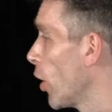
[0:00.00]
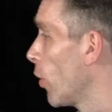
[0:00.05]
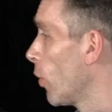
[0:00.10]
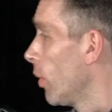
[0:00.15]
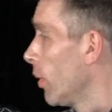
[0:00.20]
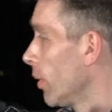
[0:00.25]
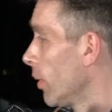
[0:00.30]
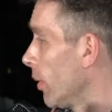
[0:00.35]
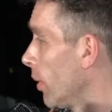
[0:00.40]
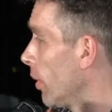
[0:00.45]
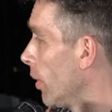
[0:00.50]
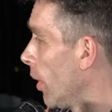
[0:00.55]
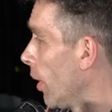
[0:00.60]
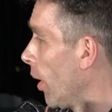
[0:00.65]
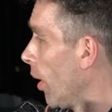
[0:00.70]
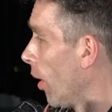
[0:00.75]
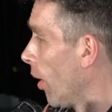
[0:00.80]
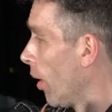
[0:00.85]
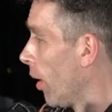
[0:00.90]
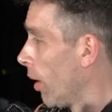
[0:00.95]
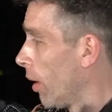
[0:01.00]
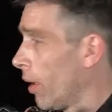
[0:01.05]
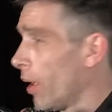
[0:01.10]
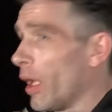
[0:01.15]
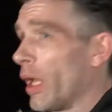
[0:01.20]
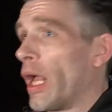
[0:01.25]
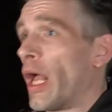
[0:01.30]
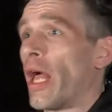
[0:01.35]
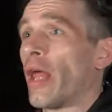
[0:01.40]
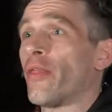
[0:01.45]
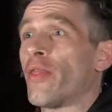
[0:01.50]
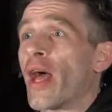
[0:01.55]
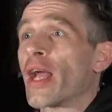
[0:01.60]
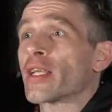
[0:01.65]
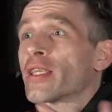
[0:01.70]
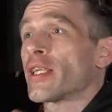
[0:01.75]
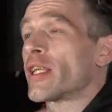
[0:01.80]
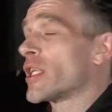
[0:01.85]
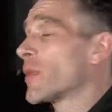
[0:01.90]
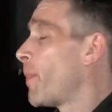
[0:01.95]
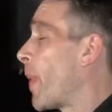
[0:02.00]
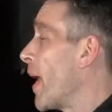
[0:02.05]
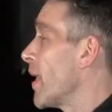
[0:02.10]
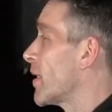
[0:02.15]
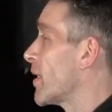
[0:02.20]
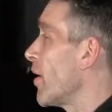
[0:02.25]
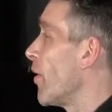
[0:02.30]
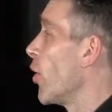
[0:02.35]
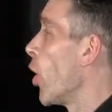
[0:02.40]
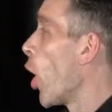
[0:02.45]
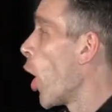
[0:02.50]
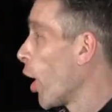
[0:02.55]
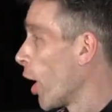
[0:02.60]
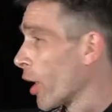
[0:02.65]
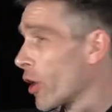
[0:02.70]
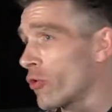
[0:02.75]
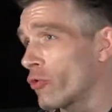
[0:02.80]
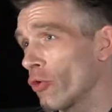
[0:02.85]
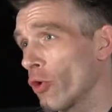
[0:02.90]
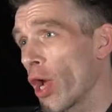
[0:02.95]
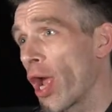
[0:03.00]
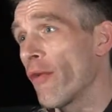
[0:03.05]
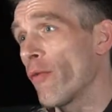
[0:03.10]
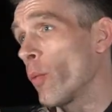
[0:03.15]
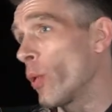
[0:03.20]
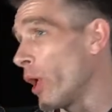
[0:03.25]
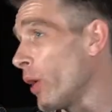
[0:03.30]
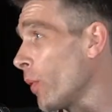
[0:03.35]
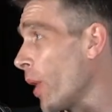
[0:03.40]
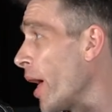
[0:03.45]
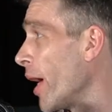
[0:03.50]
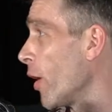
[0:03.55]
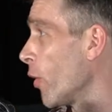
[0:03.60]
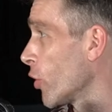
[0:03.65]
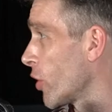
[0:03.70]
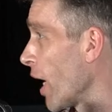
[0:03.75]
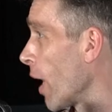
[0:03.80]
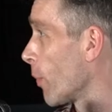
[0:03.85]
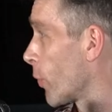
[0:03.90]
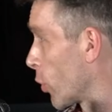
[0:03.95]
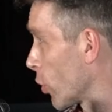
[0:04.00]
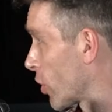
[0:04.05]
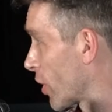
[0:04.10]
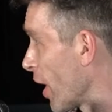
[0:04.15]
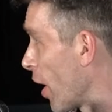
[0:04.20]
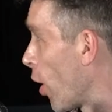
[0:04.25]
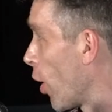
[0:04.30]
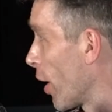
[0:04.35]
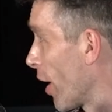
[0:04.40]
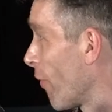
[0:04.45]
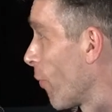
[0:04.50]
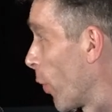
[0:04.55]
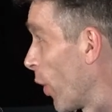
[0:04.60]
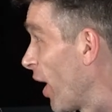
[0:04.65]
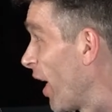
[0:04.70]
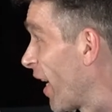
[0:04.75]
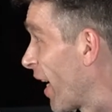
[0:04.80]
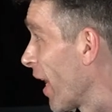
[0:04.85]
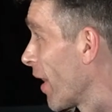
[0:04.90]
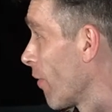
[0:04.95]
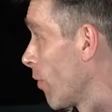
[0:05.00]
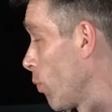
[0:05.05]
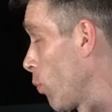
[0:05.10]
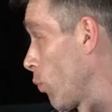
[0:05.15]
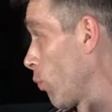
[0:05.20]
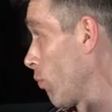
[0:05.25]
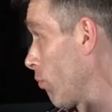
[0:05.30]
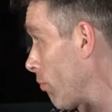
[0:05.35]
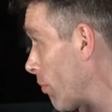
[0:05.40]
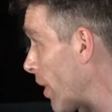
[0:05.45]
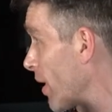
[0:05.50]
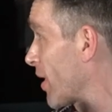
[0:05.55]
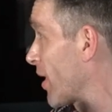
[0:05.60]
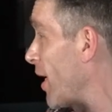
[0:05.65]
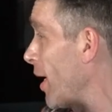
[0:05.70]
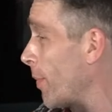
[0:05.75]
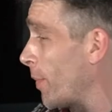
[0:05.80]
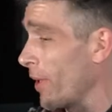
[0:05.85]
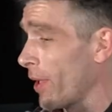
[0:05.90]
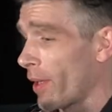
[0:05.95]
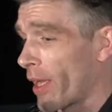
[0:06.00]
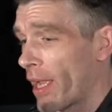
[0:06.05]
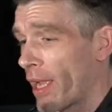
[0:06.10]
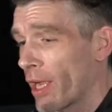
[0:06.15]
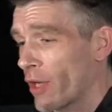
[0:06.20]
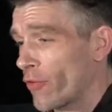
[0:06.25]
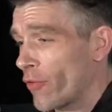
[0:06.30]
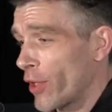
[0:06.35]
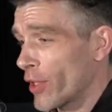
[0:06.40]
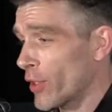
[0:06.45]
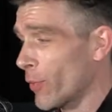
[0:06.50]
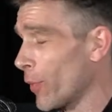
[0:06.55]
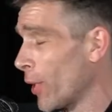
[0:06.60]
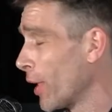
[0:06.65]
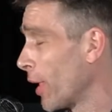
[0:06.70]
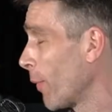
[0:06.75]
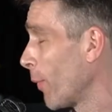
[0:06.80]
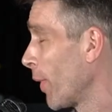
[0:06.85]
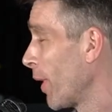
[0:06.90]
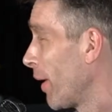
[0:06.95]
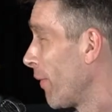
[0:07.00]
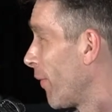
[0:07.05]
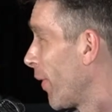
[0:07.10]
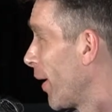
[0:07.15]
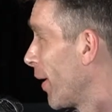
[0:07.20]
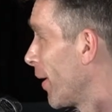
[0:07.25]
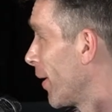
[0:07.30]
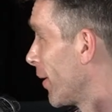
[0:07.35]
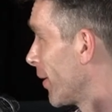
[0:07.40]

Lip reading: you. And thanks to Spencer and all everybody here who's helped us get all everybody together and escape the crazy world that we live in